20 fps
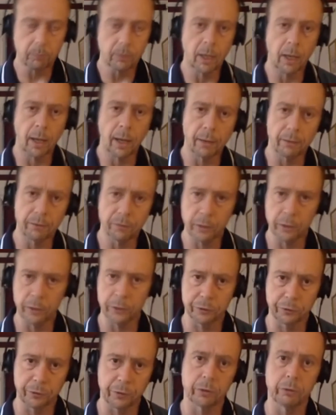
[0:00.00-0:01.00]
And for
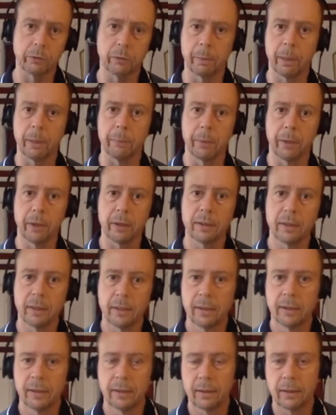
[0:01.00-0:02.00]
those of you that remember,
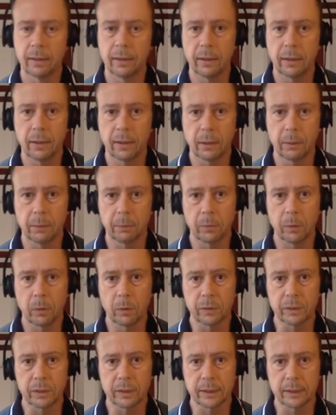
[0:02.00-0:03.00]

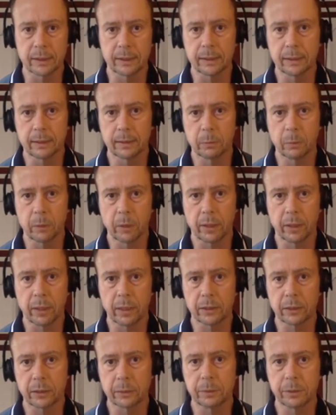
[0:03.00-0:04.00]
obviously one of their
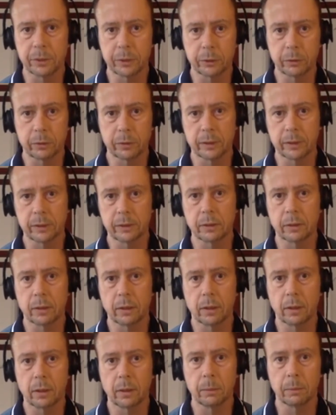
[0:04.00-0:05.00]
subsidiaries,
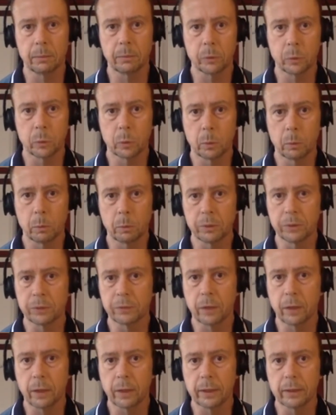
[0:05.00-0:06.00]
Daub, was
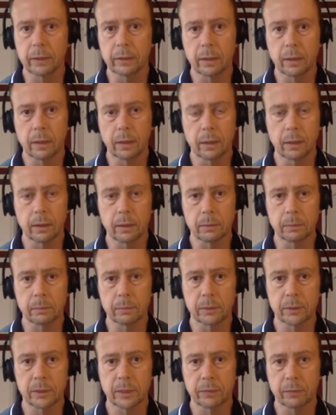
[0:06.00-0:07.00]
fined
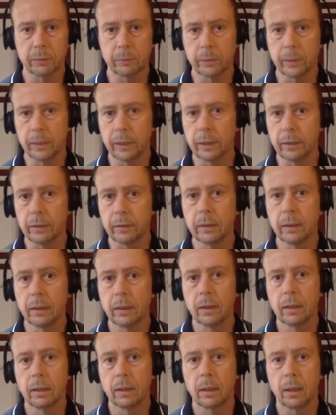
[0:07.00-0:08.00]
7 million
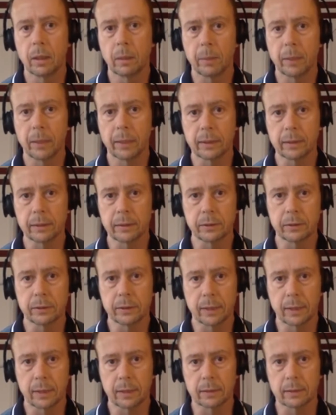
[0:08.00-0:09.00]
back in
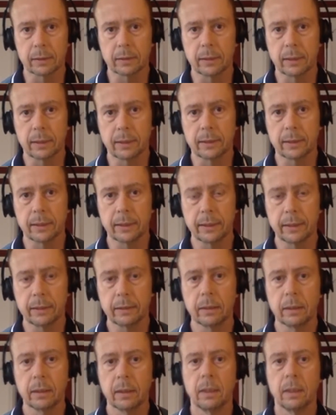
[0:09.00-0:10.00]
2018.